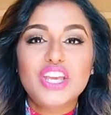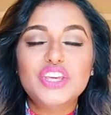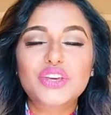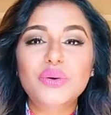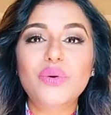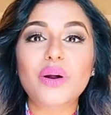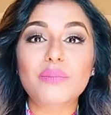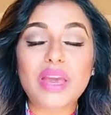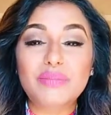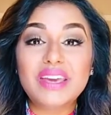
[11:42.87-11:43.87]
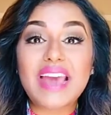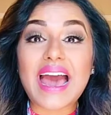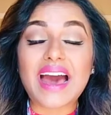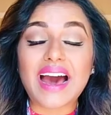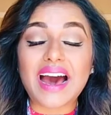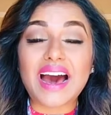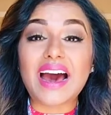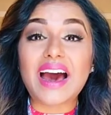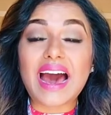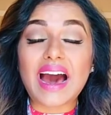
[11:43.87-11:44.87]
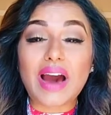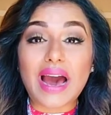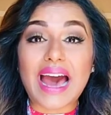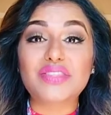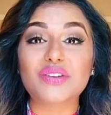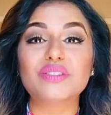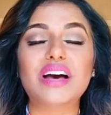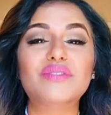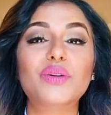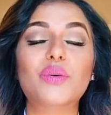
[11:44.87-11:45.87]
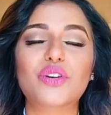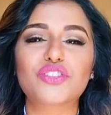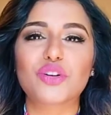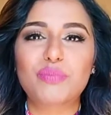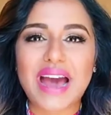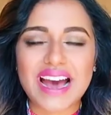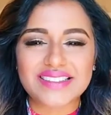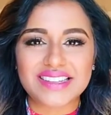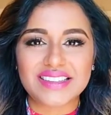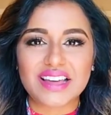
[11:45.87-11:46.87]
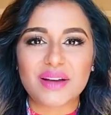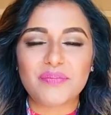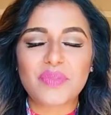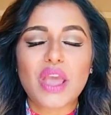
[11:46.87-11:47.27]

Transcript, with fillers: You are maybe uh, at their level or surpassing them.